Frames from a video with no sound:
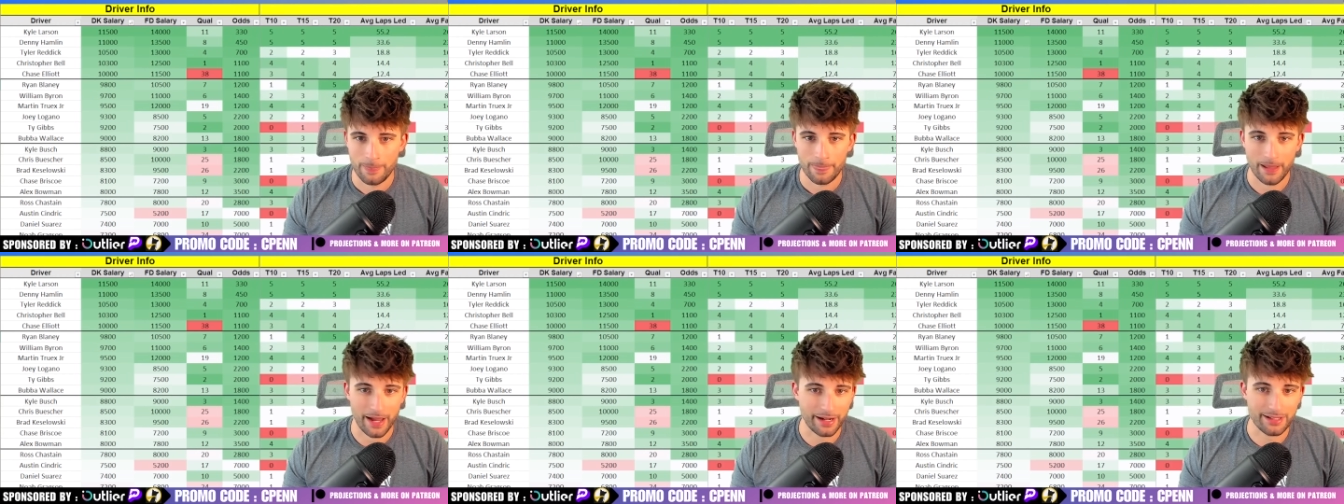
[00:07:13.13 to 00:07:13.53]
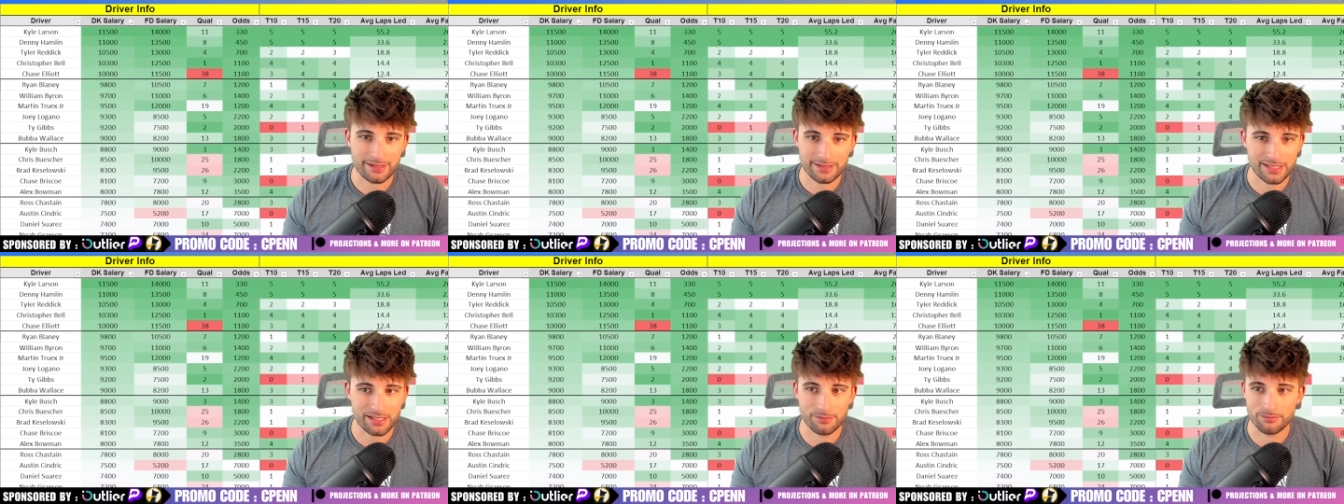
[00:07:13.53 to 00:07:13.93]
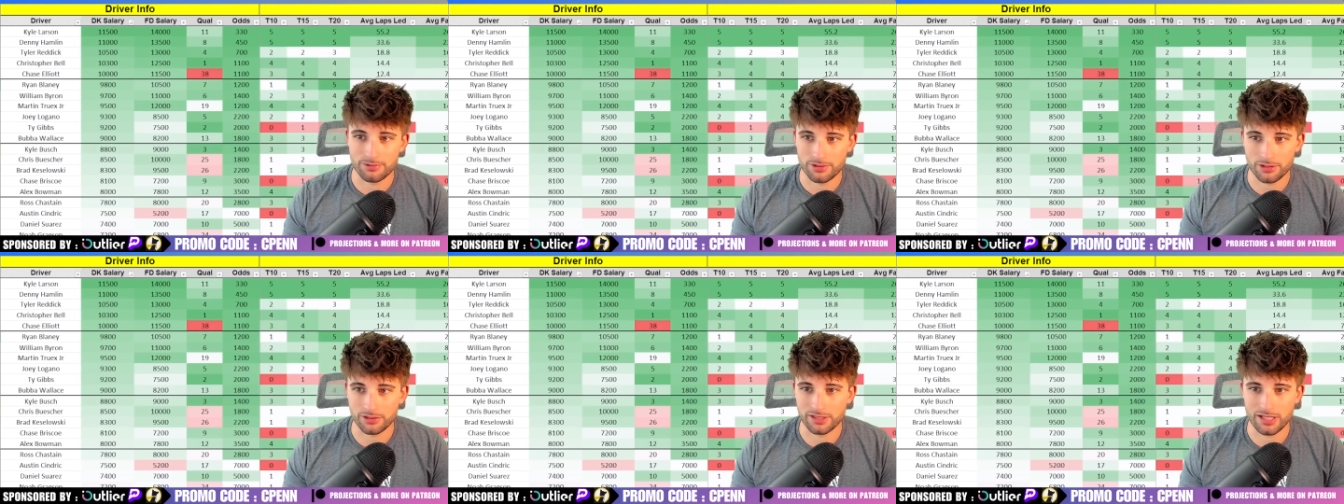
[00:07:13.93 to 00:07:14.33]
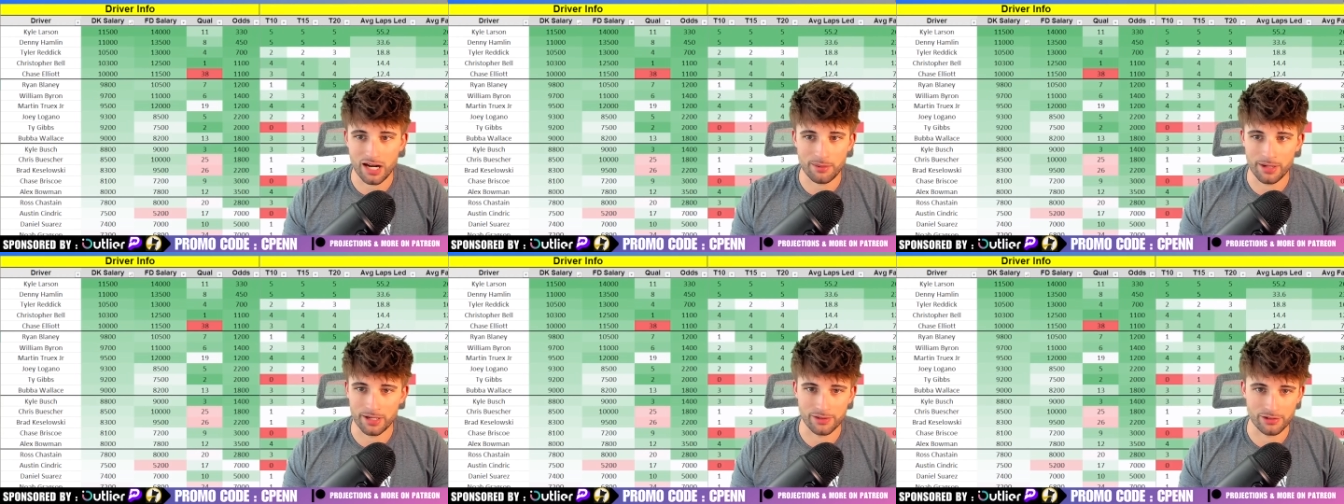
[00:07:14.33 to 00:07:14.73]
I could see him certainly
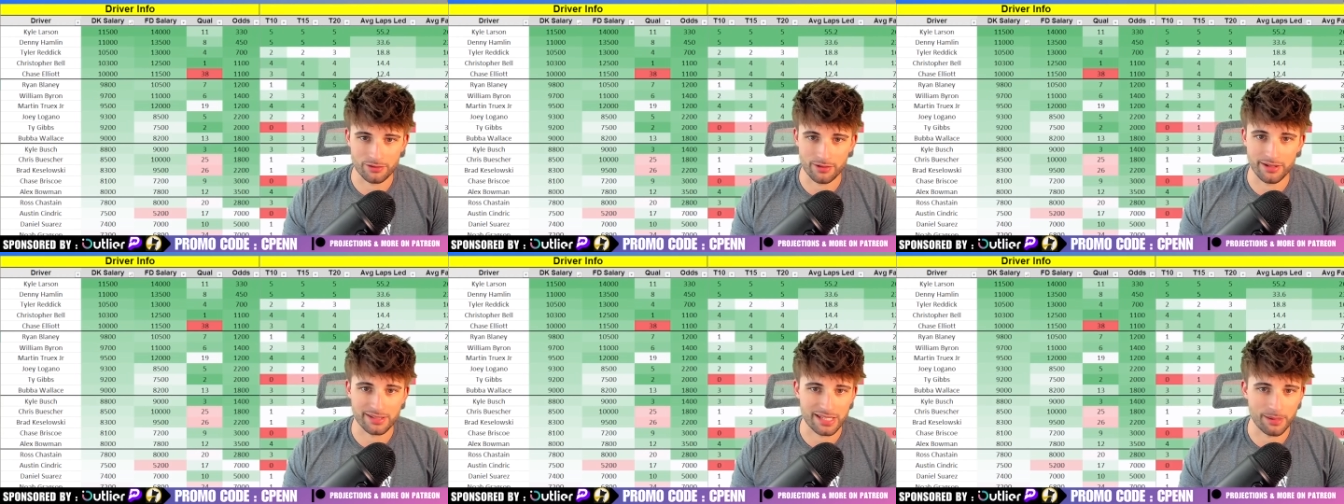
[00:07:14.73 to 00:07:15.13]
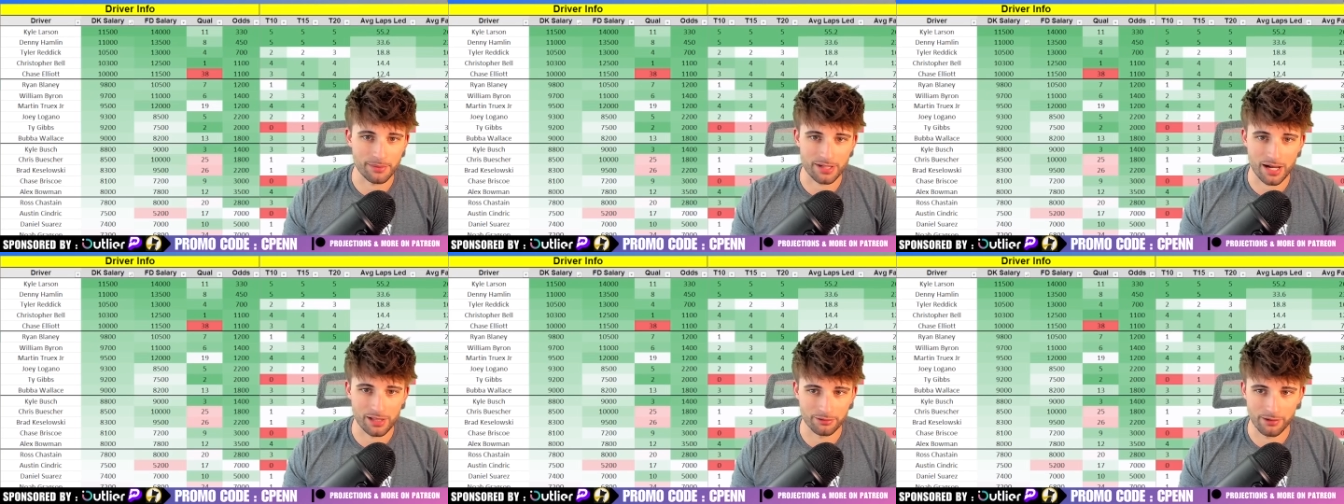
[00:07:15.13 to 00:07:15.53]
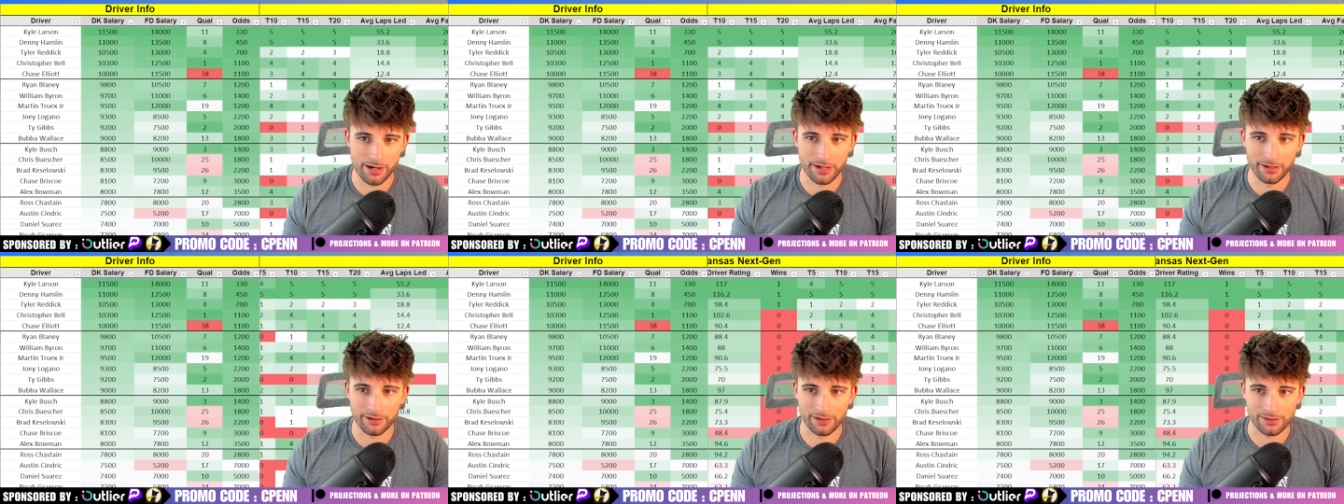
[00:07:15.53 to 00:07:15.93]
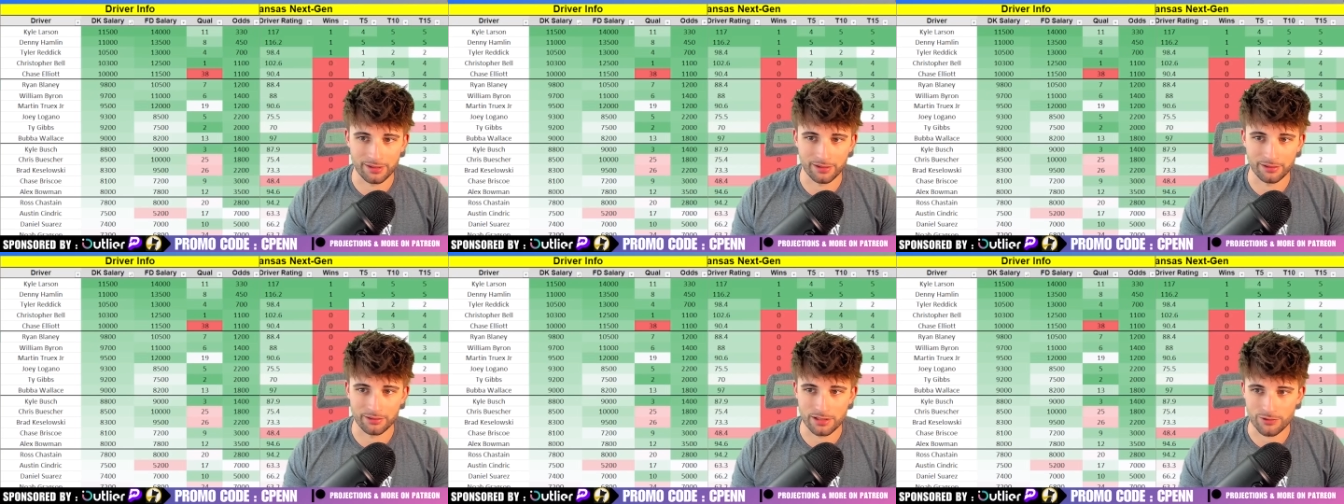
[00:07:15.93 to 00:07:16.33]
dominating this race, him Tyler Reddick. I
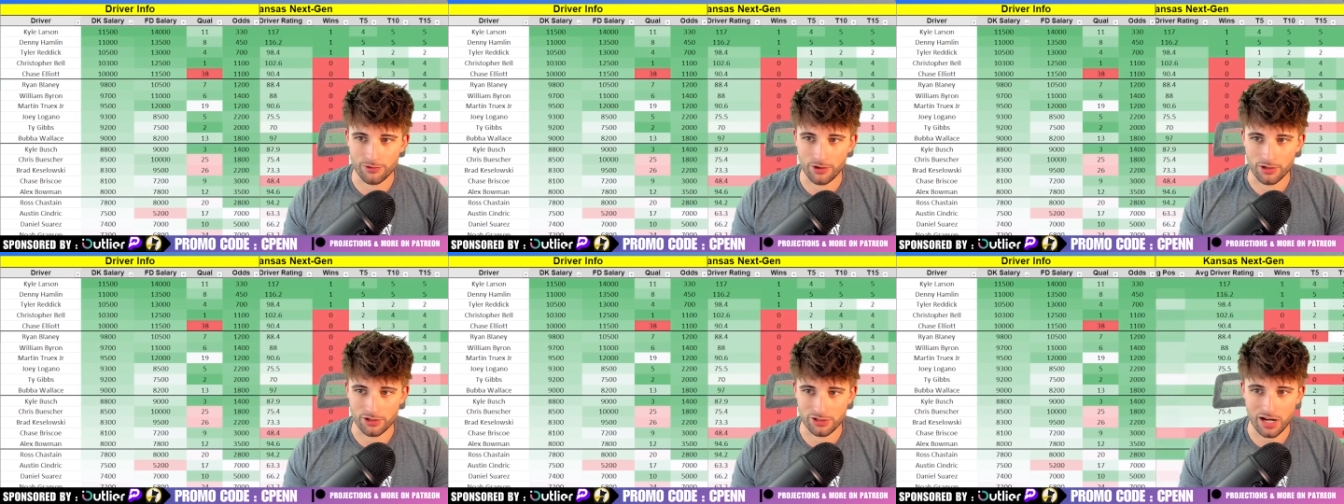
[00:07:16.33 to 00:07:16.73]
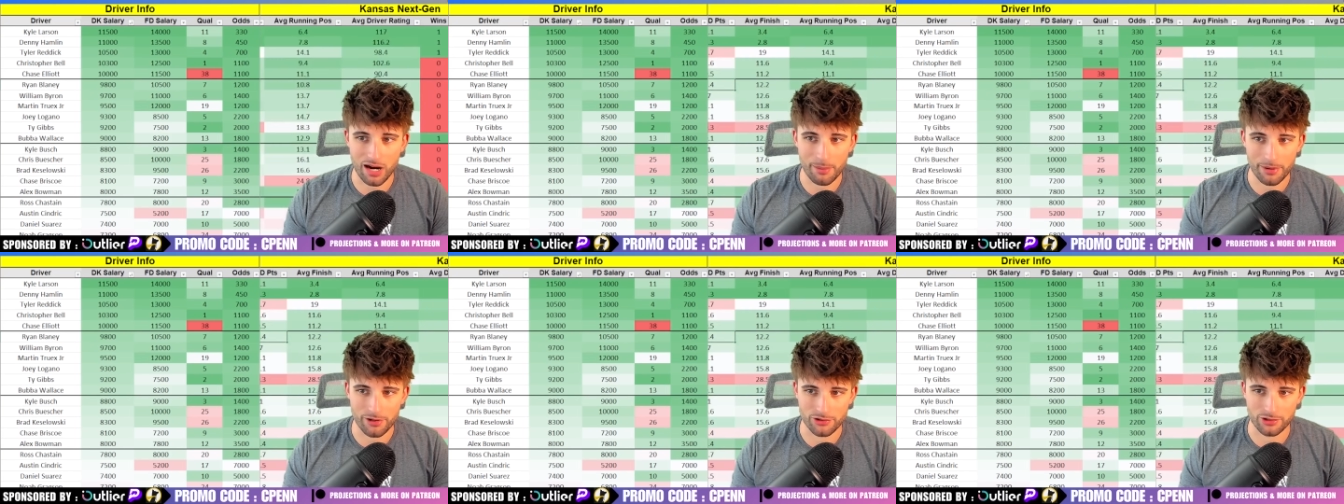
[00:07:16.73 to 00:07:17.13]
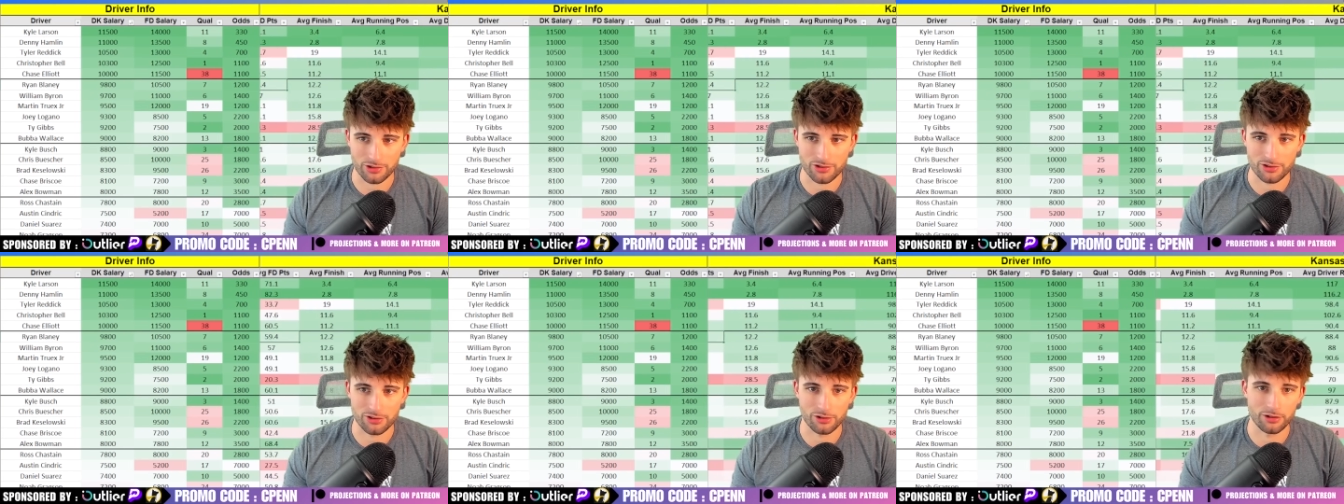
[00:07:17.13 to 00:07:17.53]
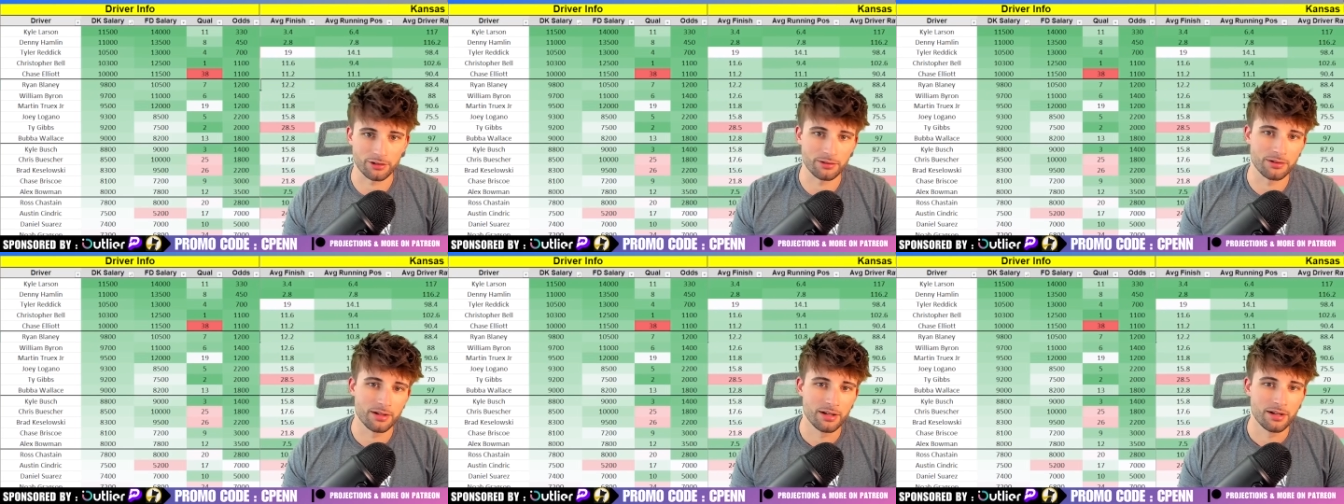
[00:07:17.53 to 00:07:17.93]
think as far as dominators are concerned,